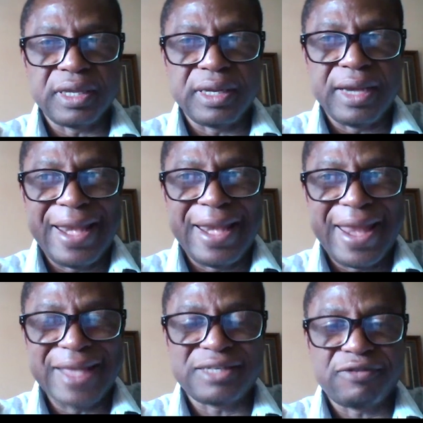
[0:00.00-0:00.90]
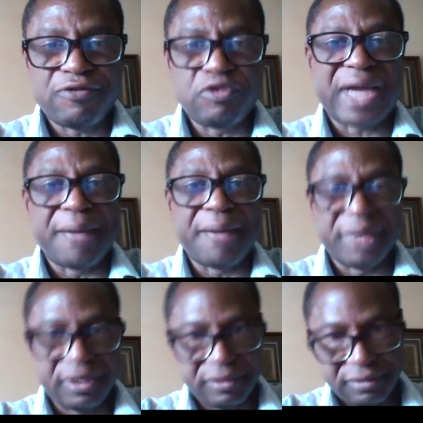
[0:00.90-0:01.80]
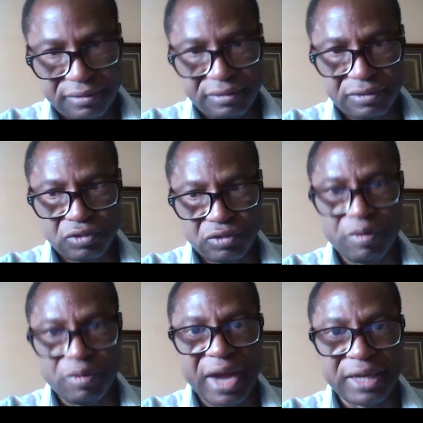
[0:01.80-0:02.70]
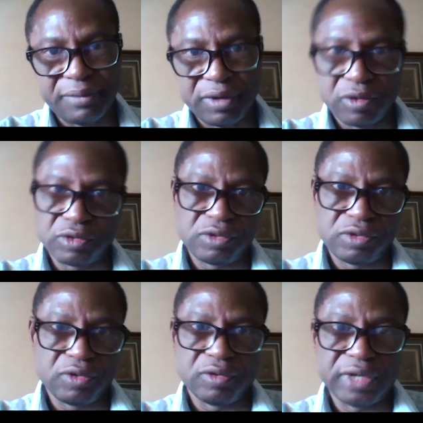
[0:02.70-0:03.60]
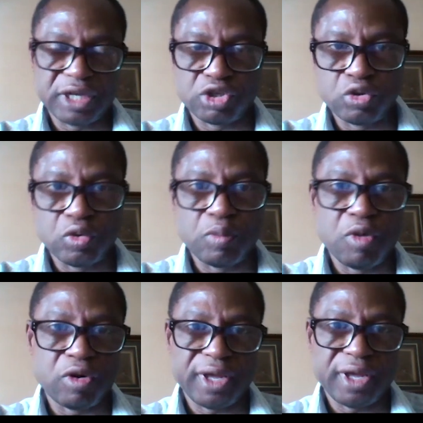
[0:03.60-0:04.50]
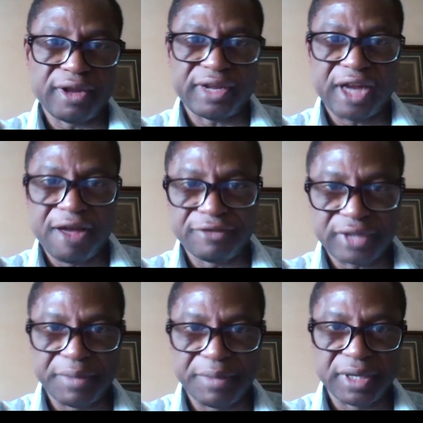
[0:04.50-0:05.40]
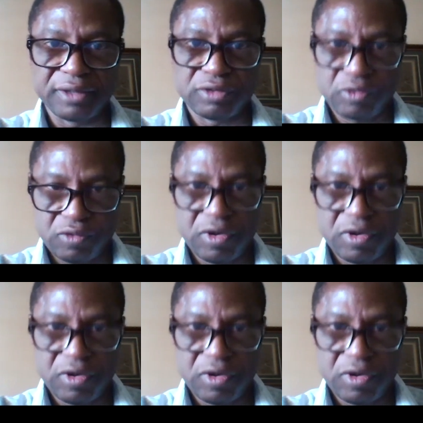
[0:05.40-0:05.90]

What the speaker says: less food coming to Mali because there is no more aircraft coming. So